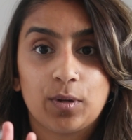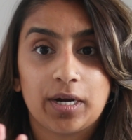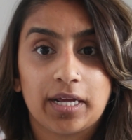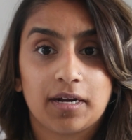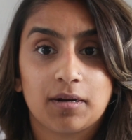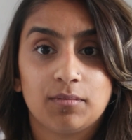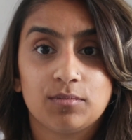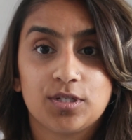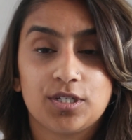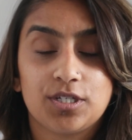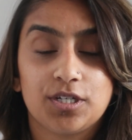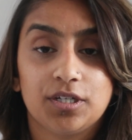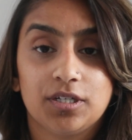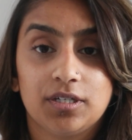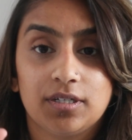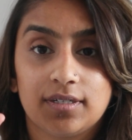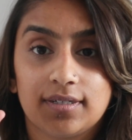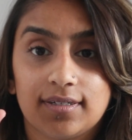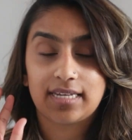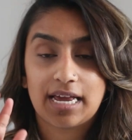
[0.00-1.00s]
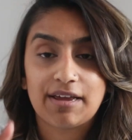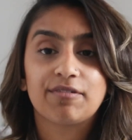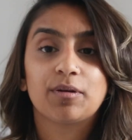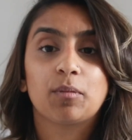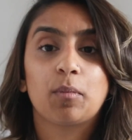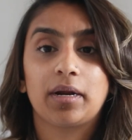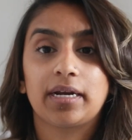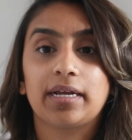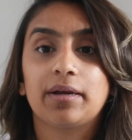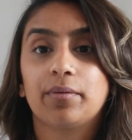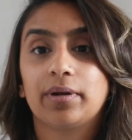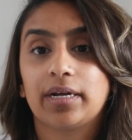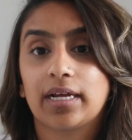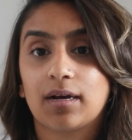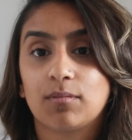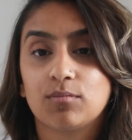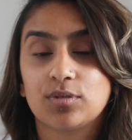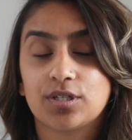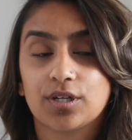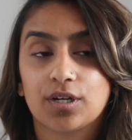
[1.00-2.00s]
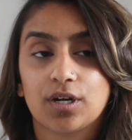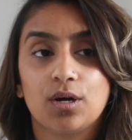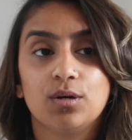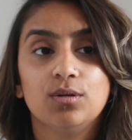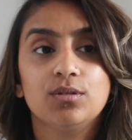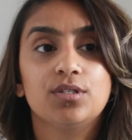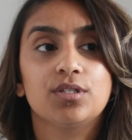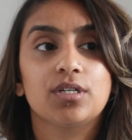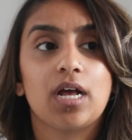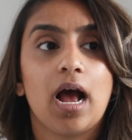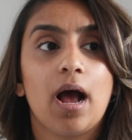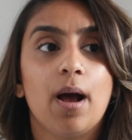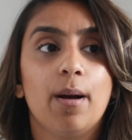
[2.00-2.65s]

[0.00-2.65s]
when it comes to saving money when it comes to clothes.